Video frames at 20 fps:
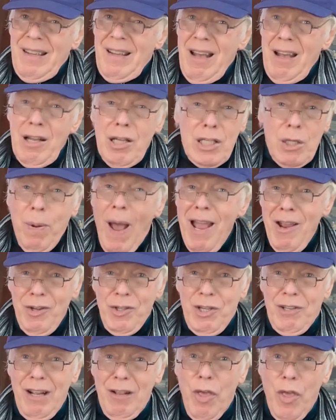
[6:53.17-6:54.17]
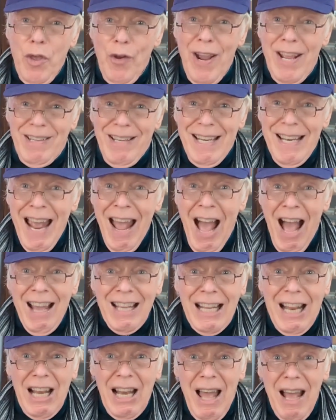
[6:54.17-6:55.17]
Especially threatening a
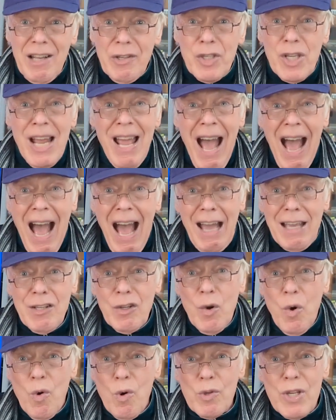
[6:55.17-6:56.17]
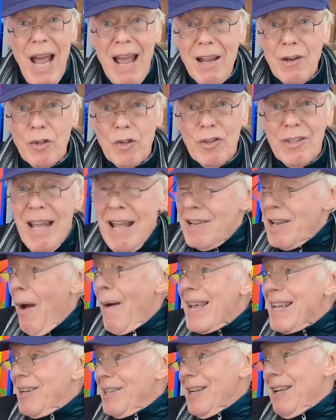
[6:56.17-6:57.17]
class high court action. Now,
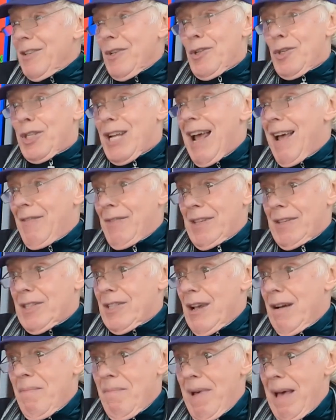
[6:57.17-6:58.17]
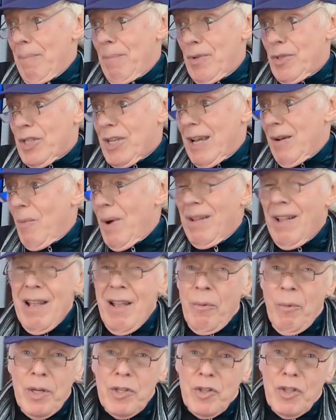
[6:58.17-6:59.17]
I can understand that some members say, well,
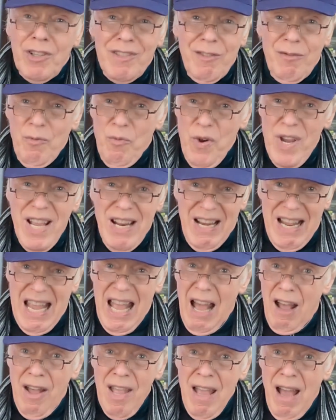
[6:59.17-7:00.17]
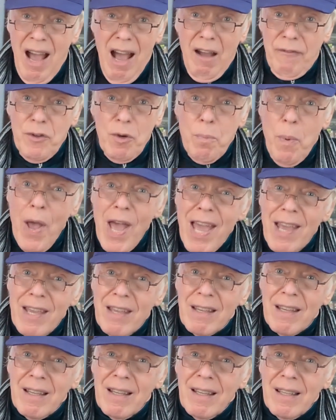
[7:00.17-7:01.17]
we shouldn't really have to
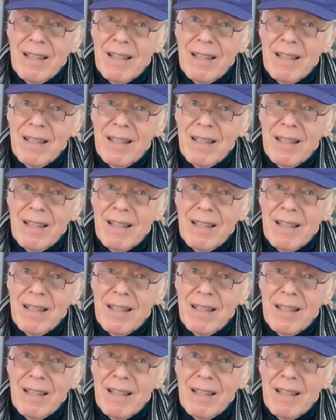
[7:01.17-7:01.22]
pay.